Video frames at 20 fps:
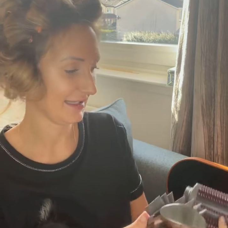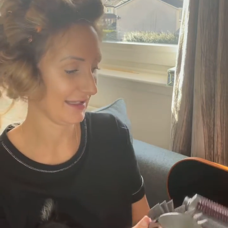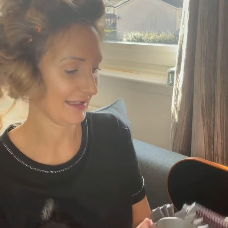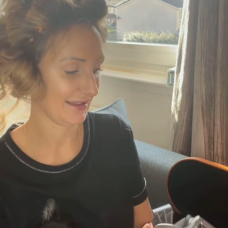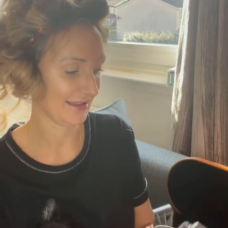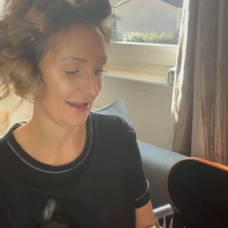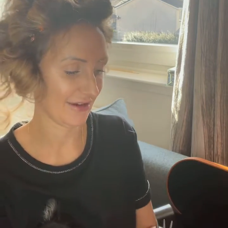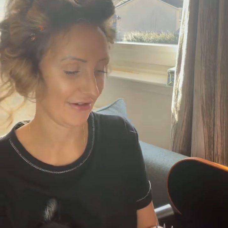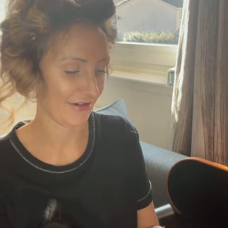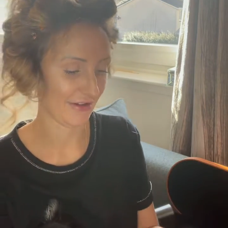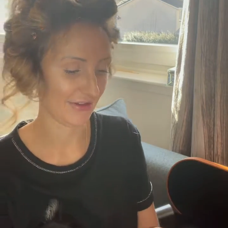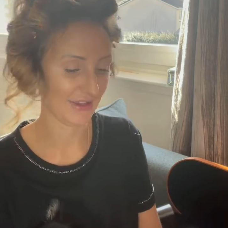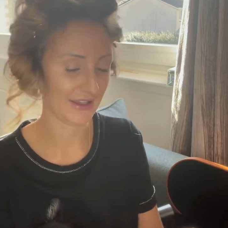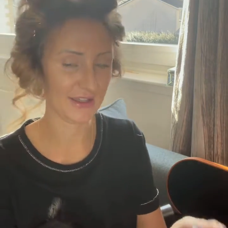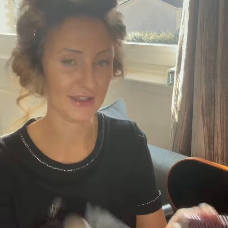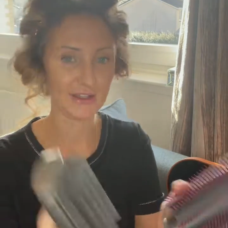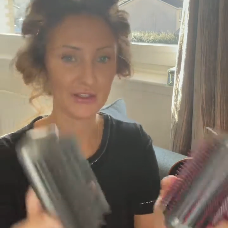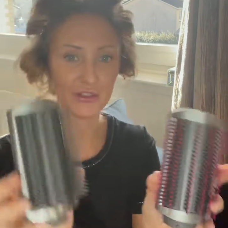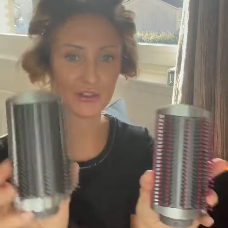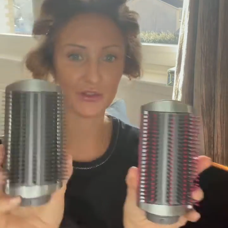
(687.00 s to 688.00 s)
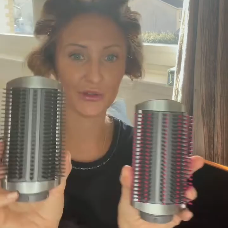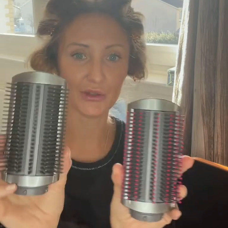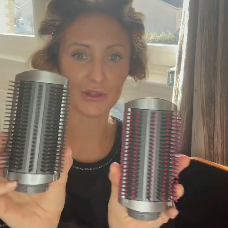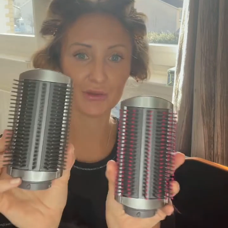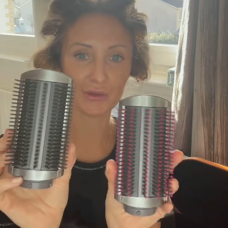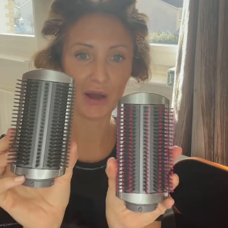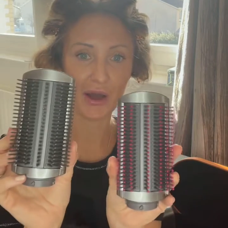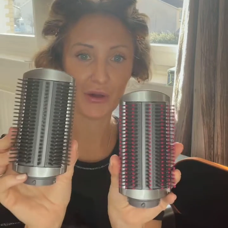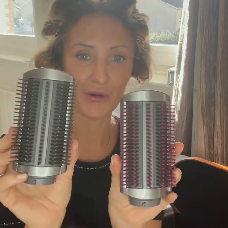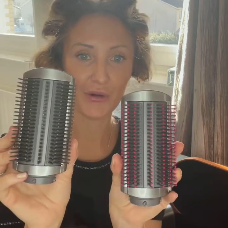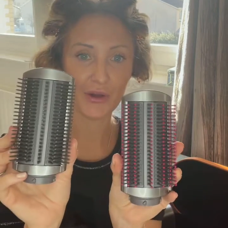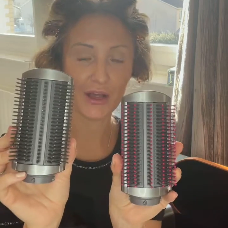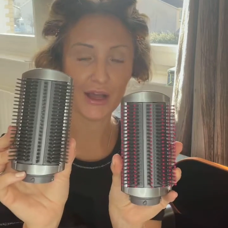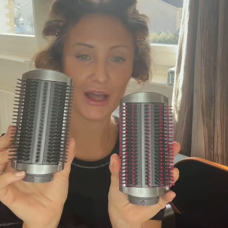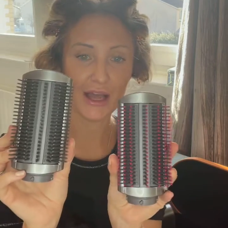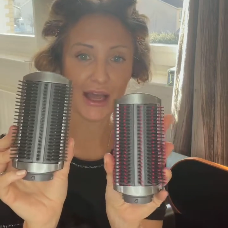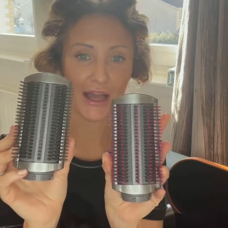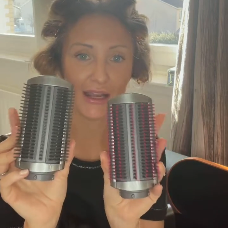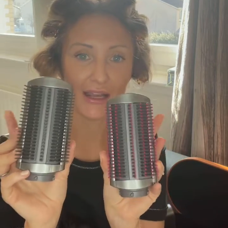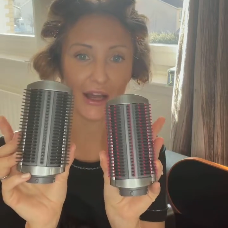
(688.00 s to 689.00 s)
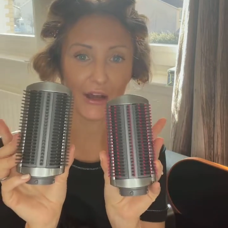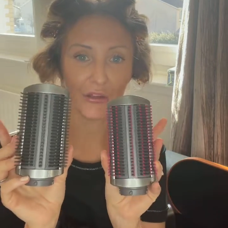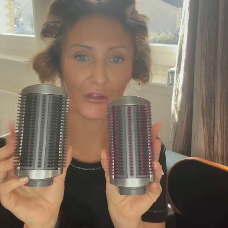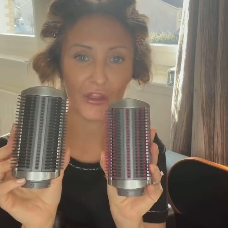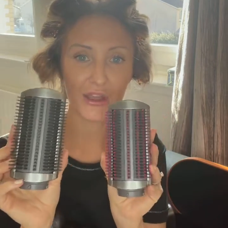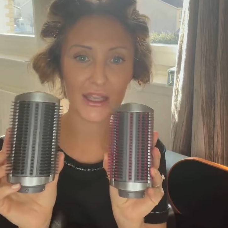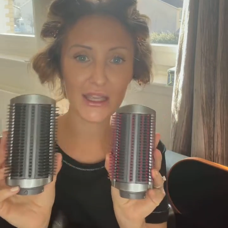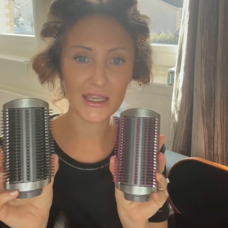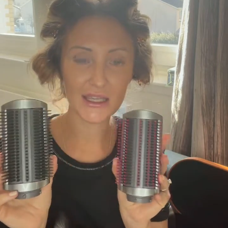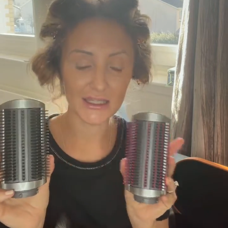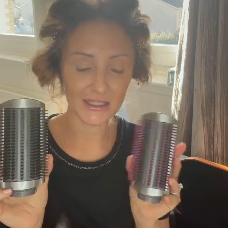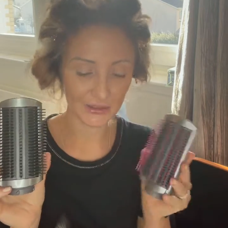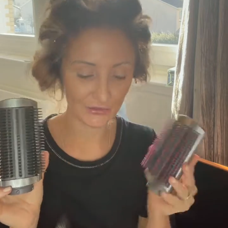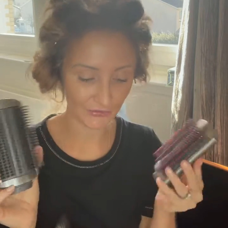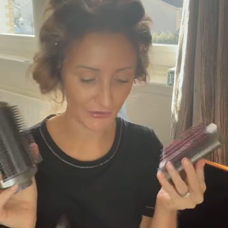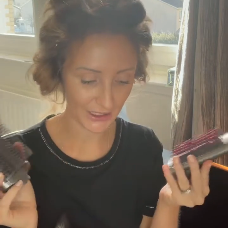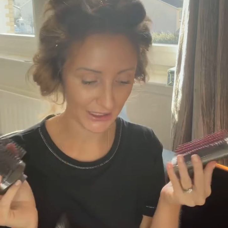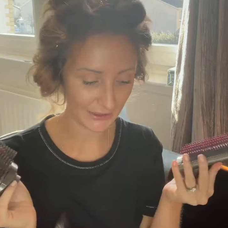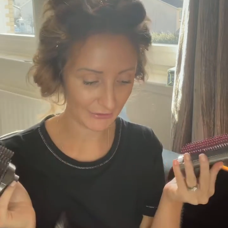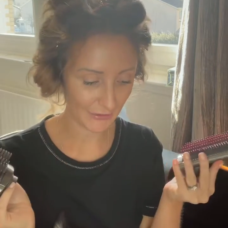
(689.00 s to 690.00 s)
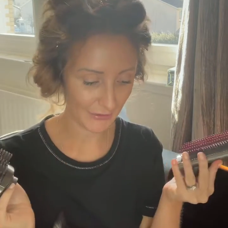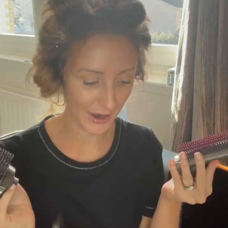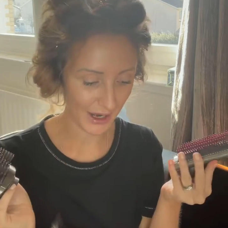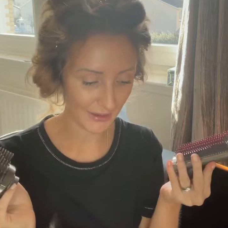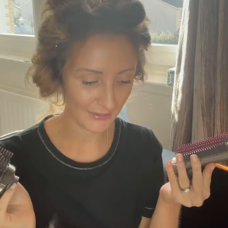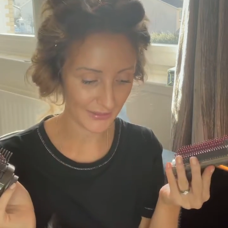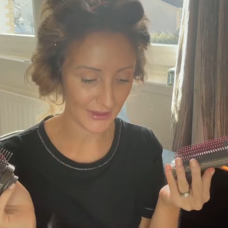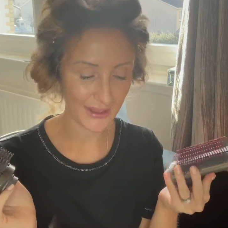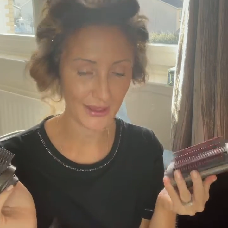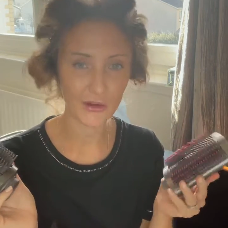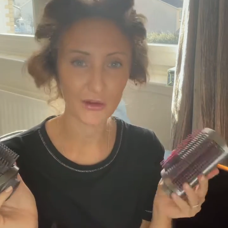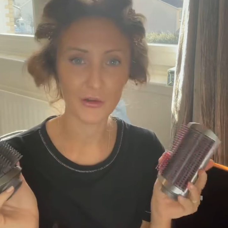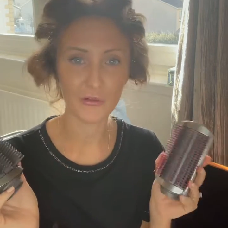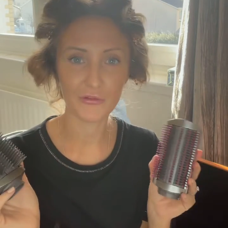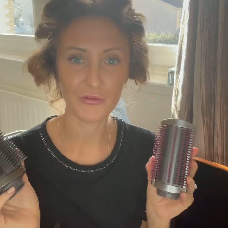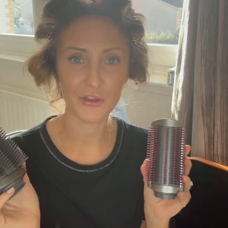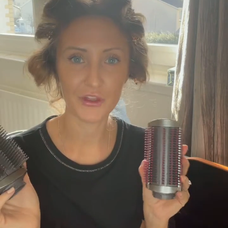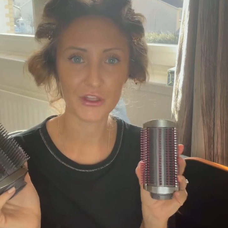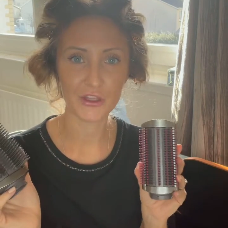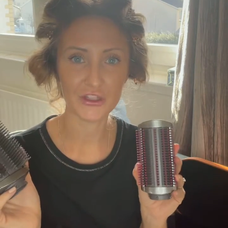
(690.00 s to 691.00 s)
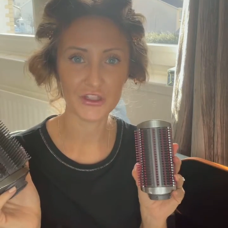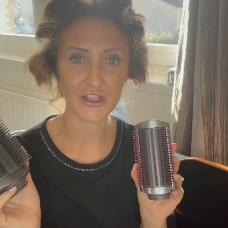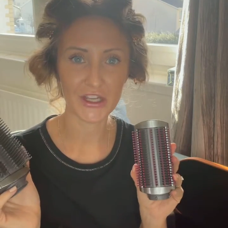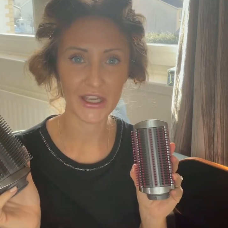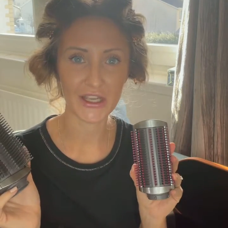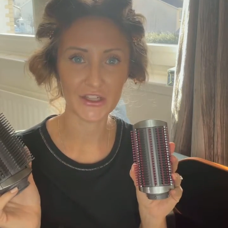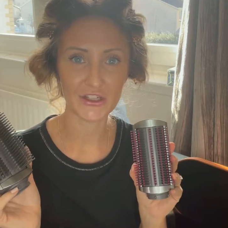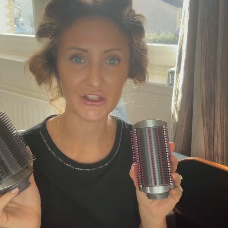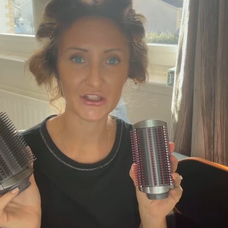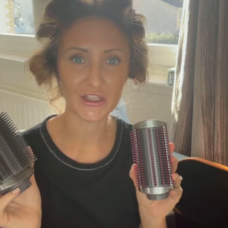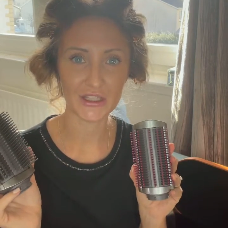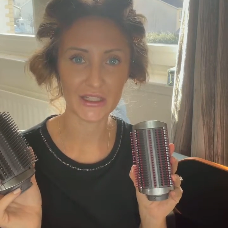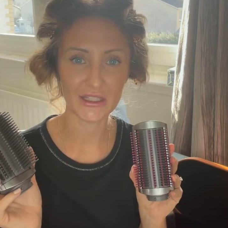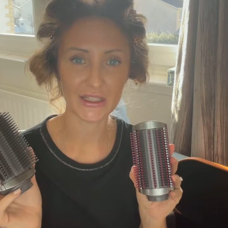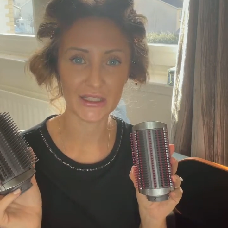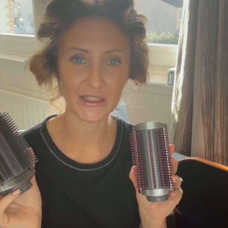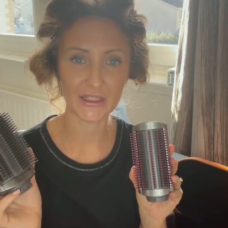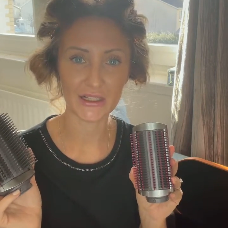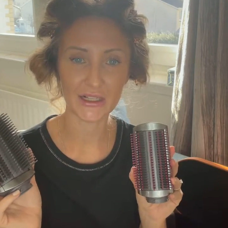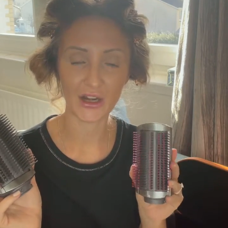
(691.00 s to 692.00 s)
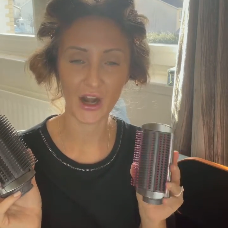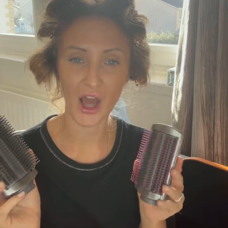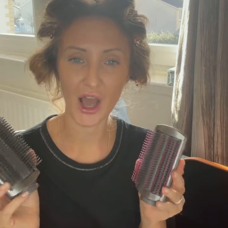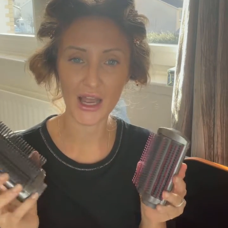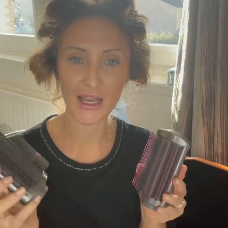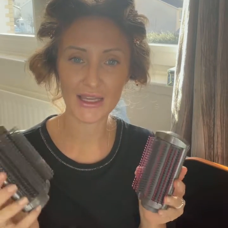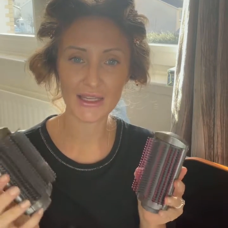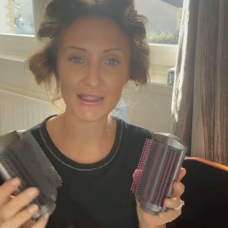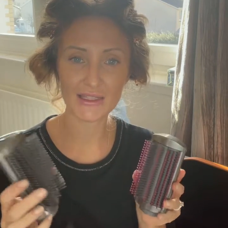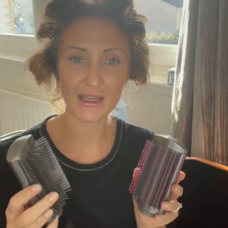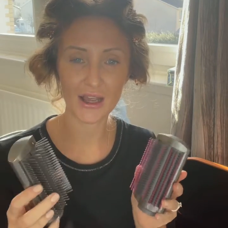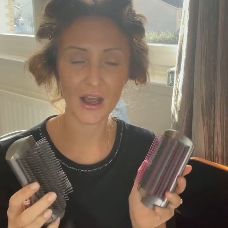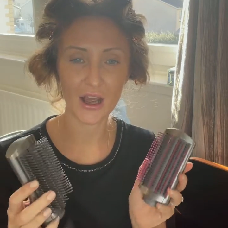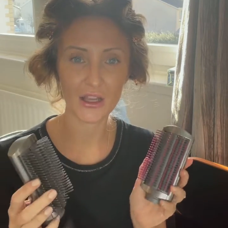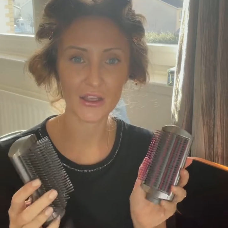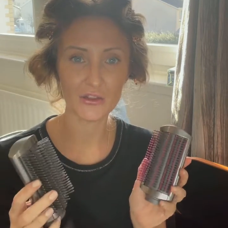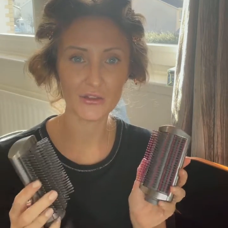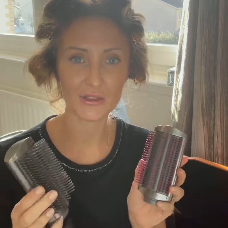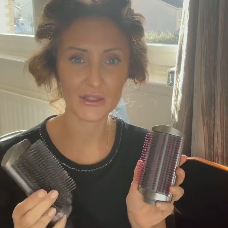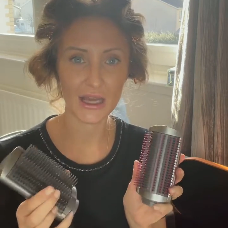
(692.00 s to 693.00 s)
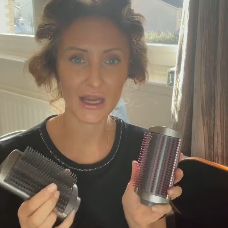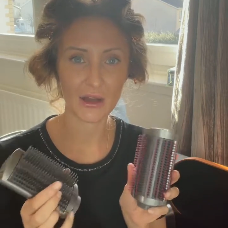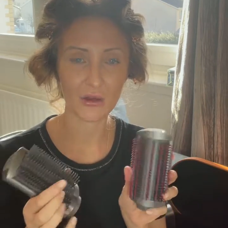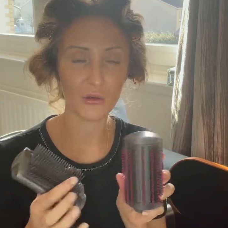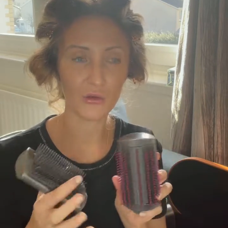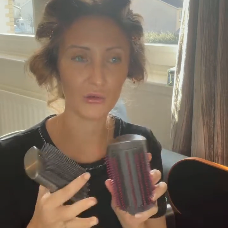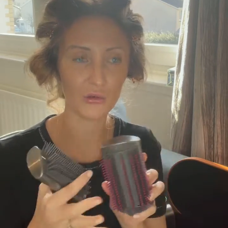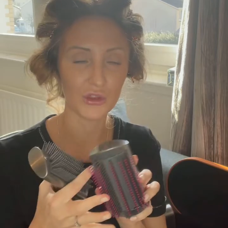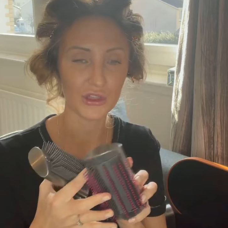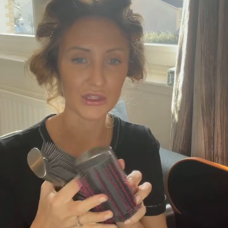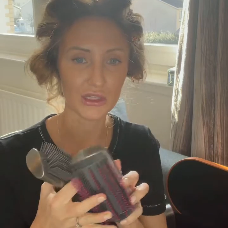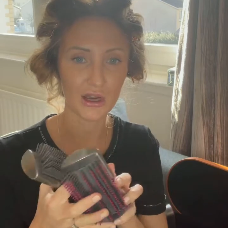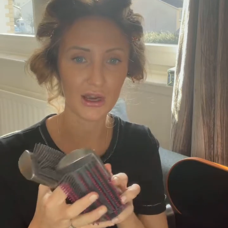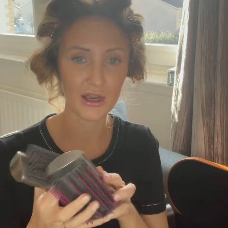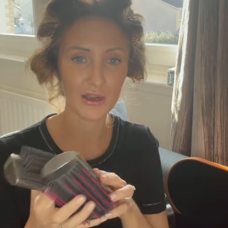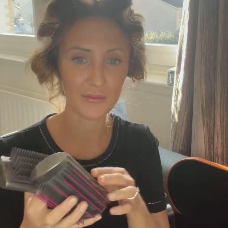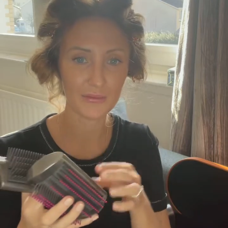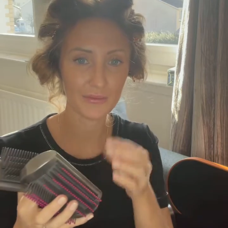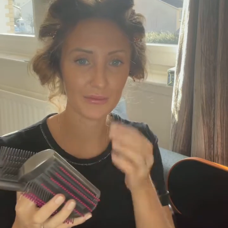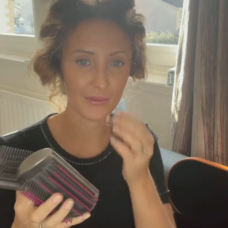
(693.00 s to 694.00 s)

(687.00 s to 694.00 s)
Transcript: there are these two as well. Now these really remind me of the GHD Glide. I use that all the time